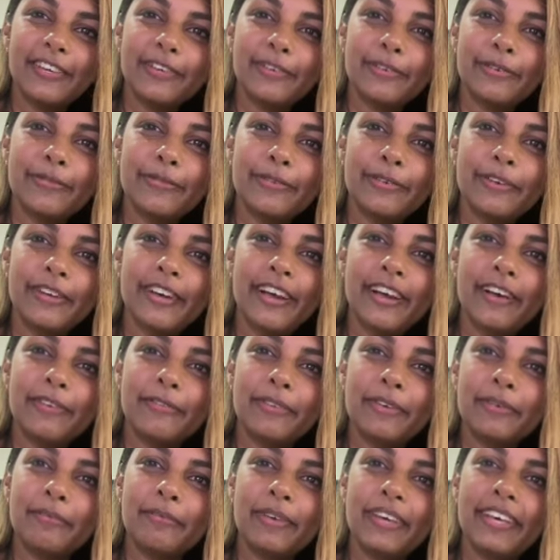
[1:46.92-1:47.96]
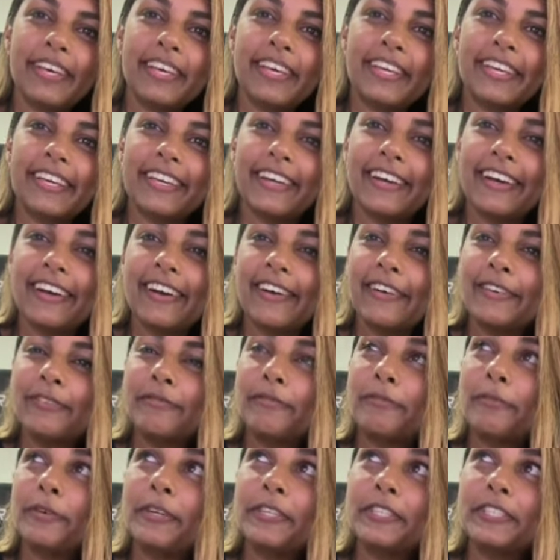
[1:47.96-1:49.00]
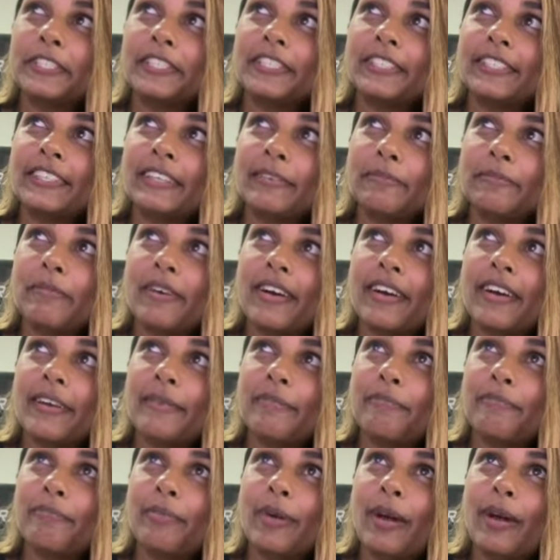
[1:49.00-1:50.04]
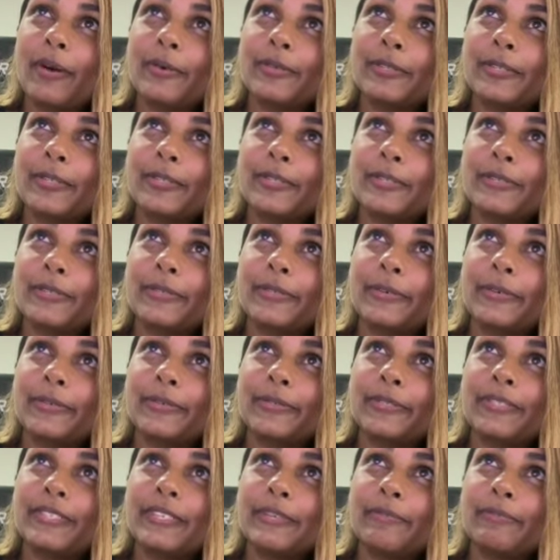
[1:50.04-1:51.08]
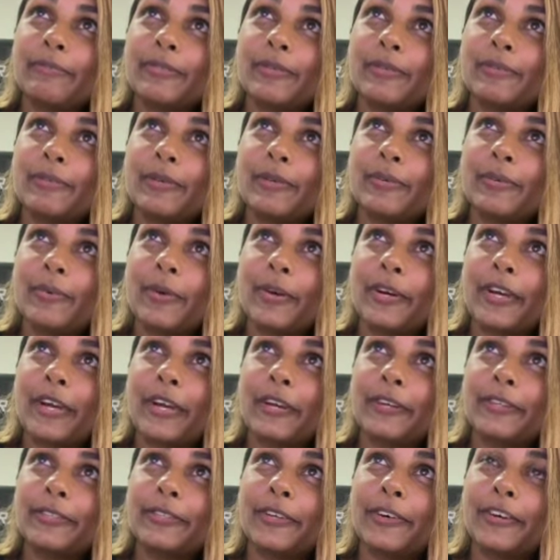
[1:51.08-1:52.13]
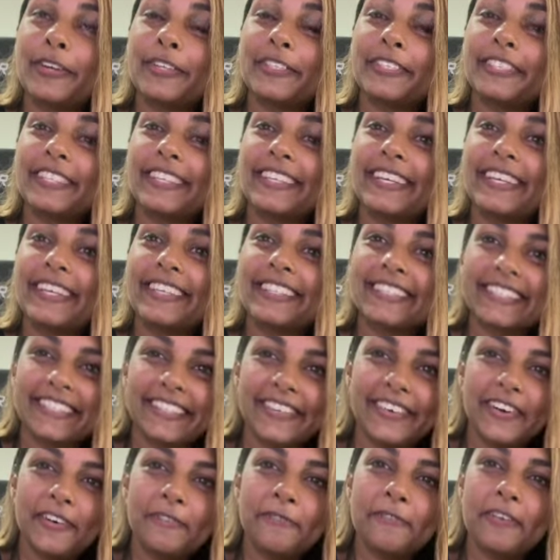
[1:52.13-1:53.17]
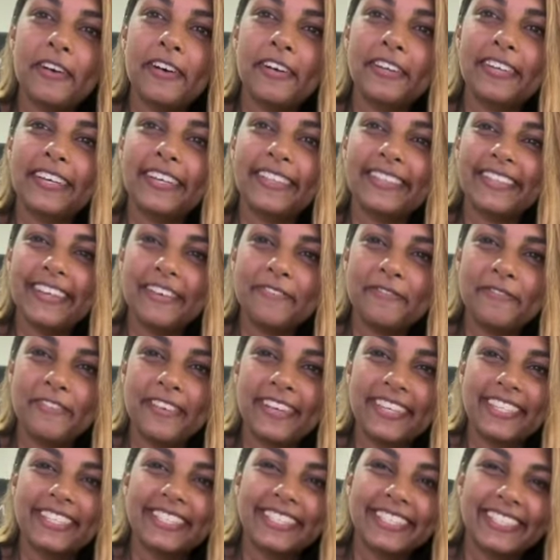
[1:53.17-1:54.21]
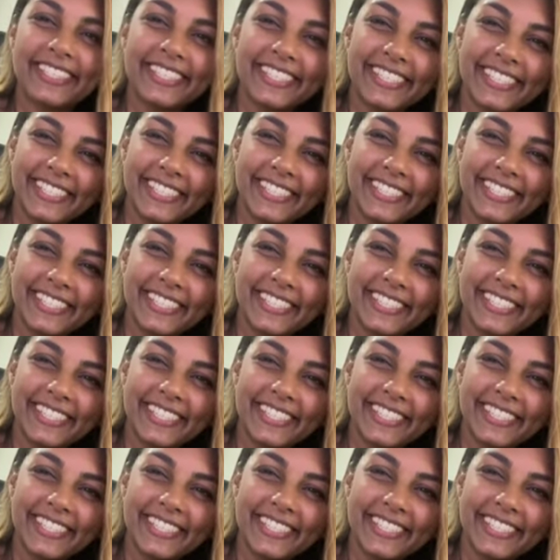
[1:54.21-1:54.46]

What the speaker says: you for having me. Yeah, unfortunately, my browsers don't seem to be working along today, so I'll get that fixed.